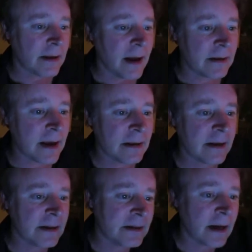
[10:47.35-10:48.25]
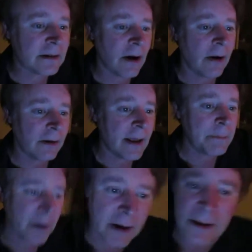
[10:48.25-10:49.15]
Hadith is not a holy
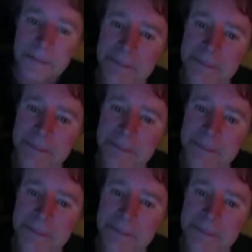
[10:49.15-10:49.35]
book.